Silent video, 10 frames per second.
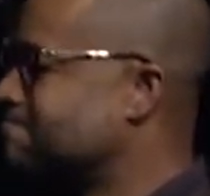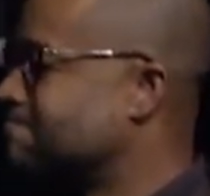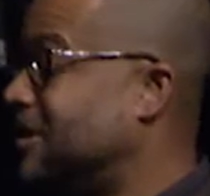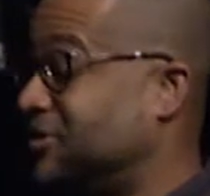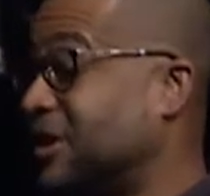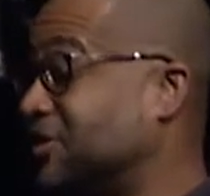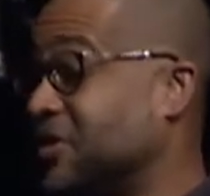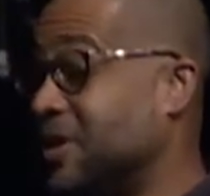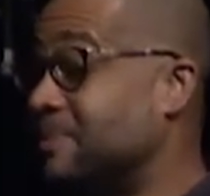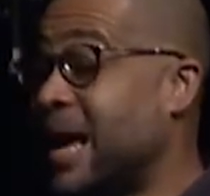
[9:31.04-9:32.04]
He says to
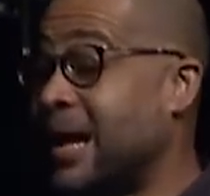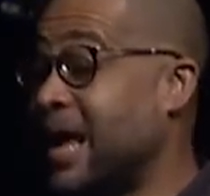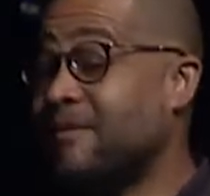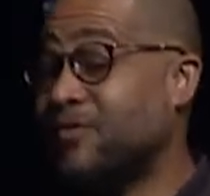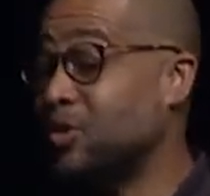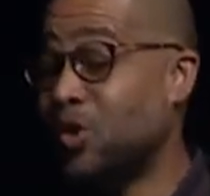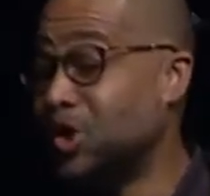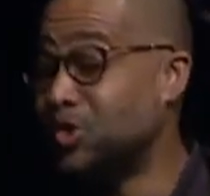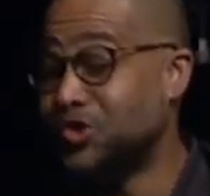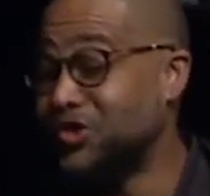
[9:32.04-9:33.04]
them, "Not
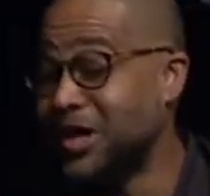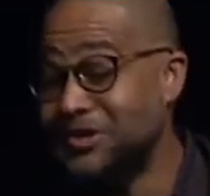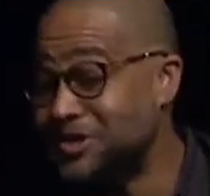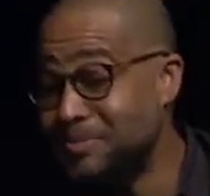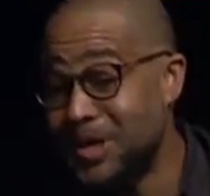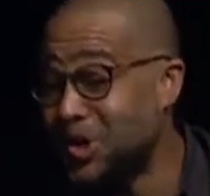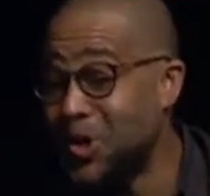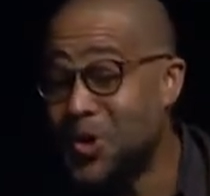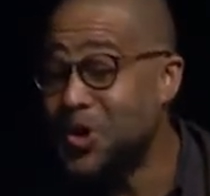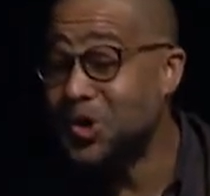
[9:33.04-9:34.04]
everyone who says to me,
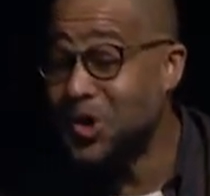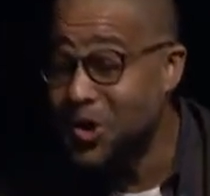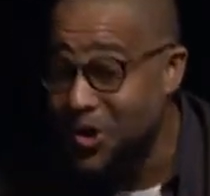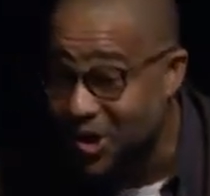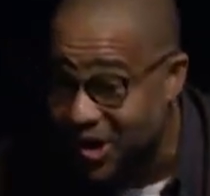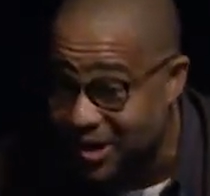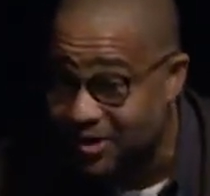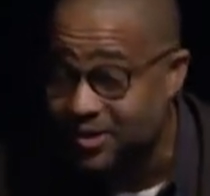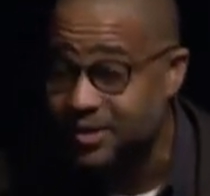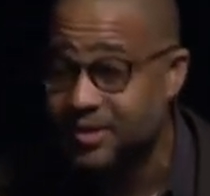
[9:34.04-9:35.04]
'Lord, Lord,'
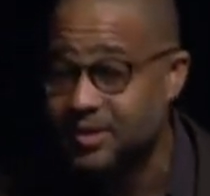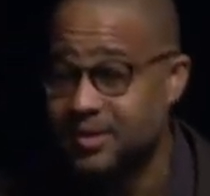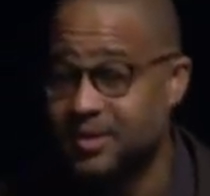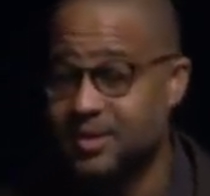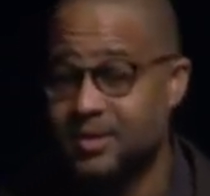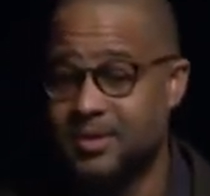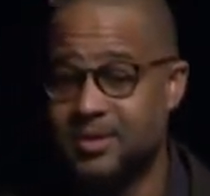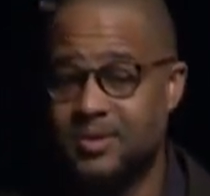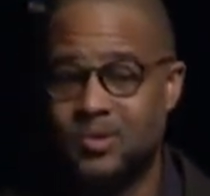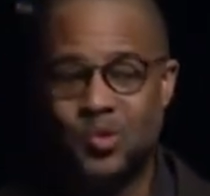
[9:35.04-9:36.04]

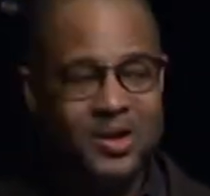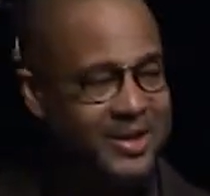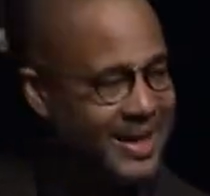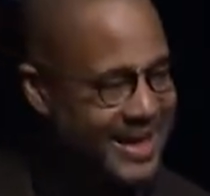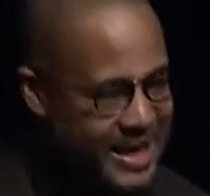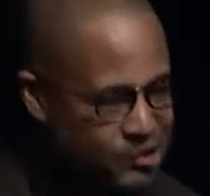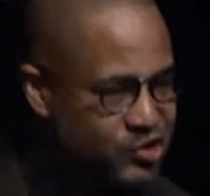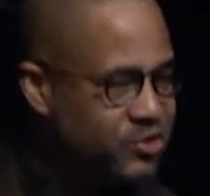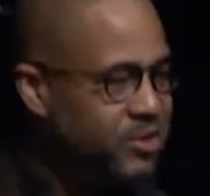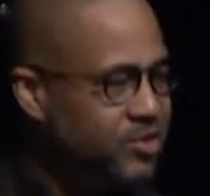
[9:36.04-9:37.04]
will
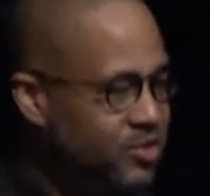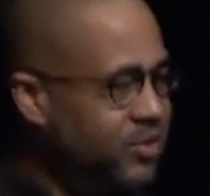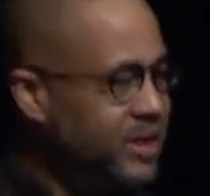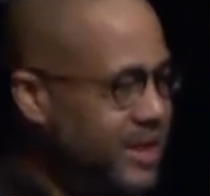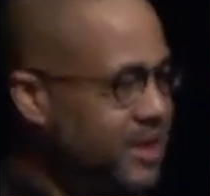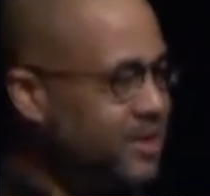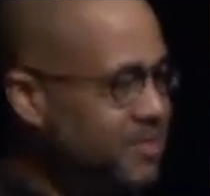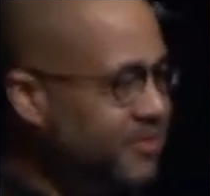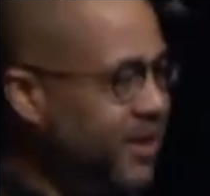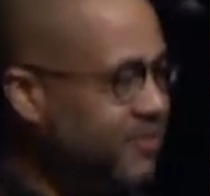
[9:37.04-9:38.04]
enter into the kingdom
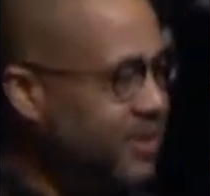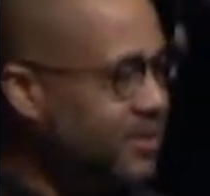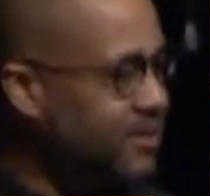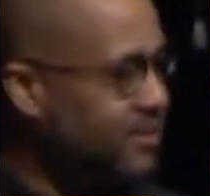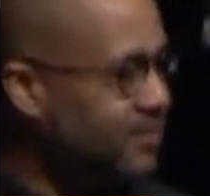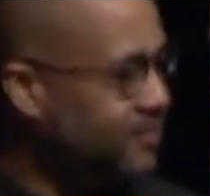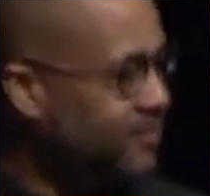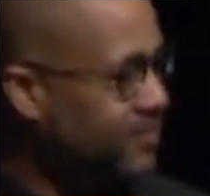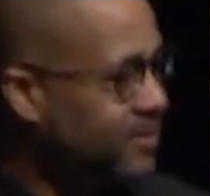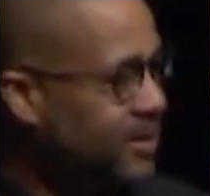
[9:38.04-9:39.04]
of heaven."
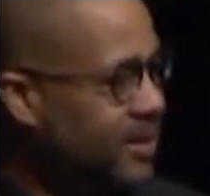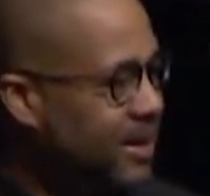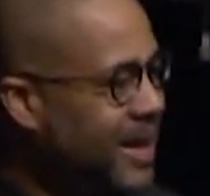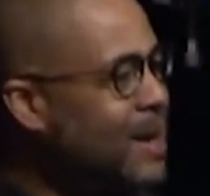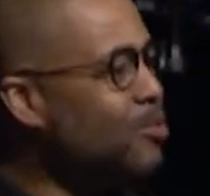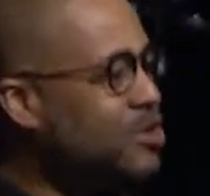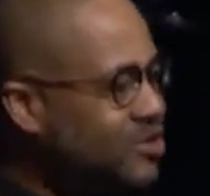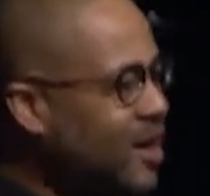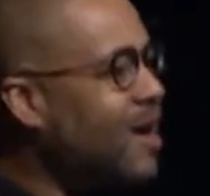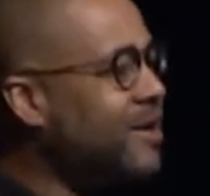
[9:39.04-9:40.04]
He was
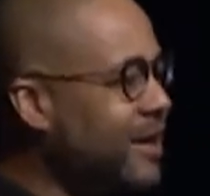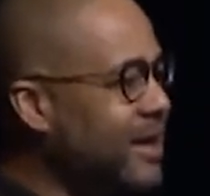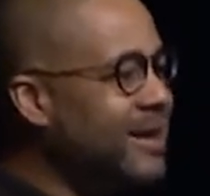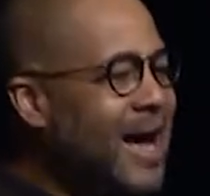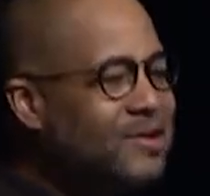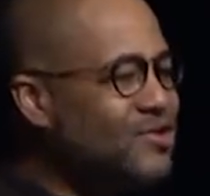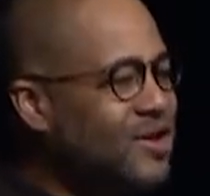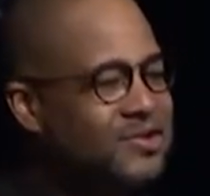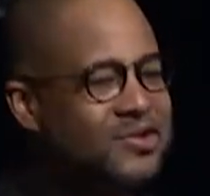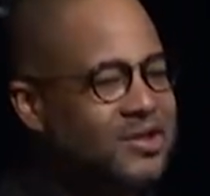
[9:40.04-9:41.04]
talking not
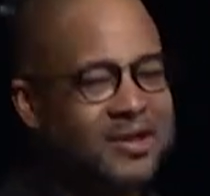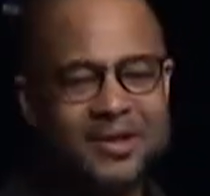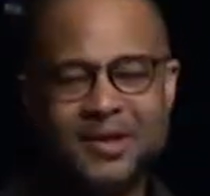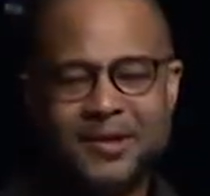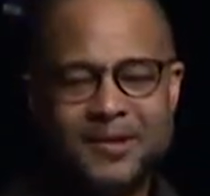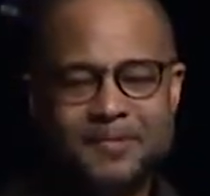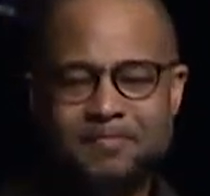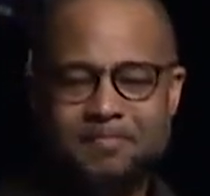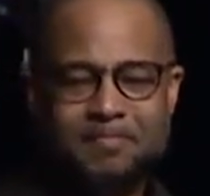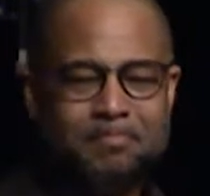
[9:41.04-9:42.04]
just to
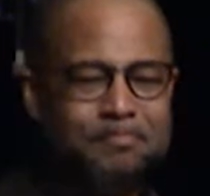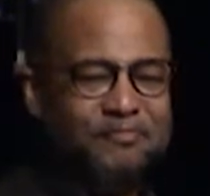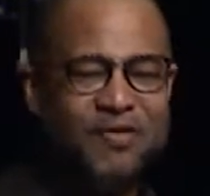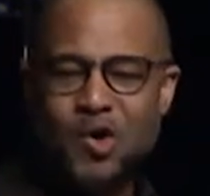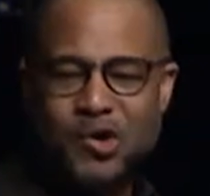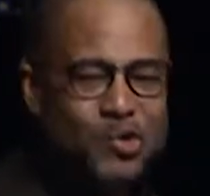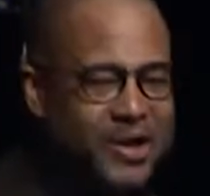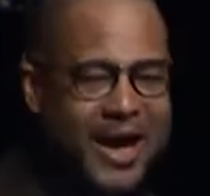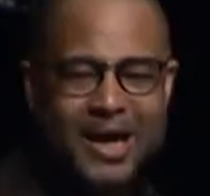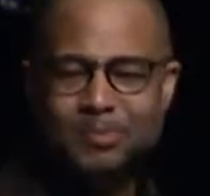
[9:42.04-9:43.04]
folk who
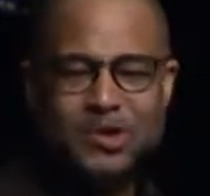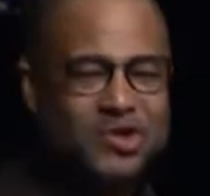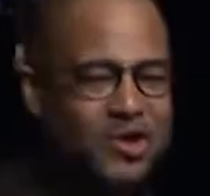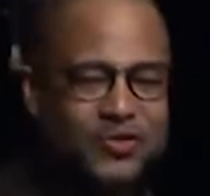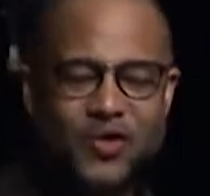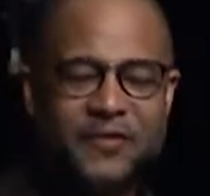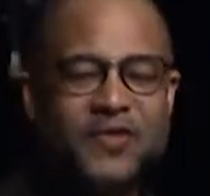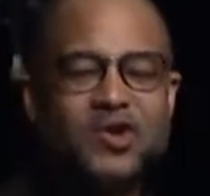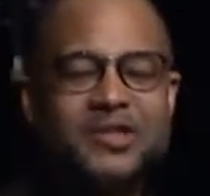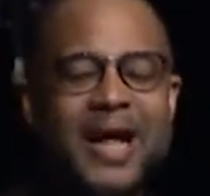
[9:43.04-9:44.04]
came to church for the
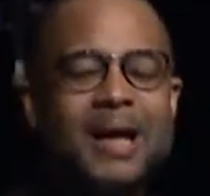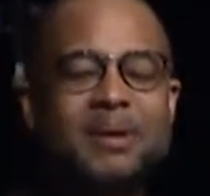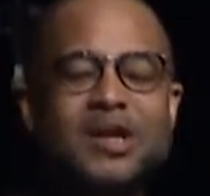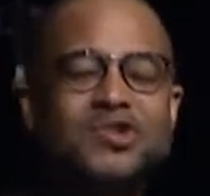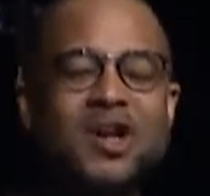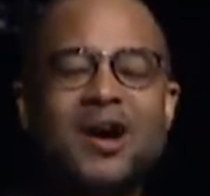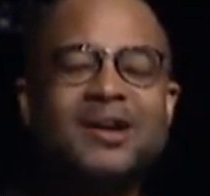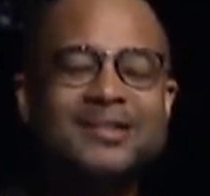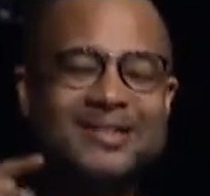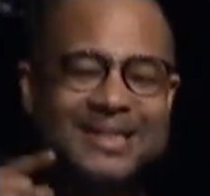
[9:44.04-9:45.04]
first time. He's
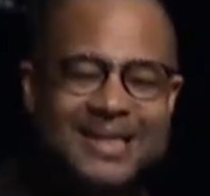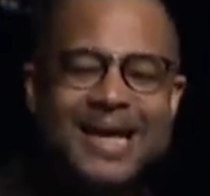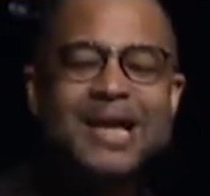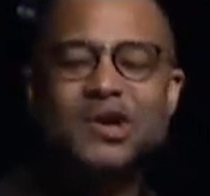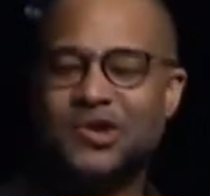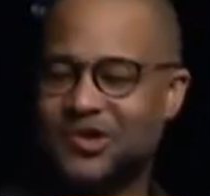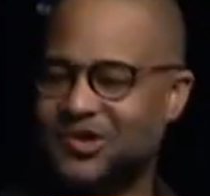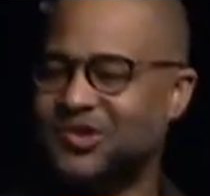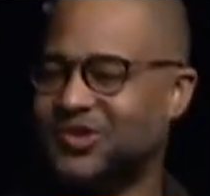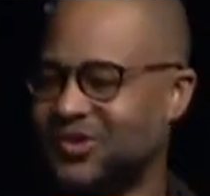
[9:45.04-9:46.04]
talking to
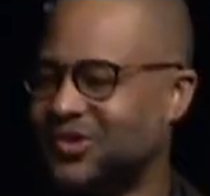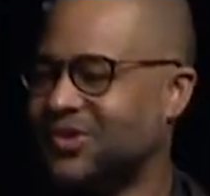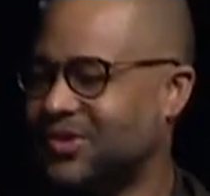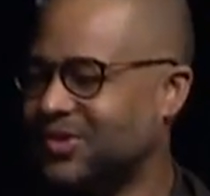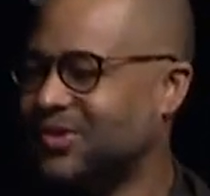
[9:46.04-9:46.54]
leaders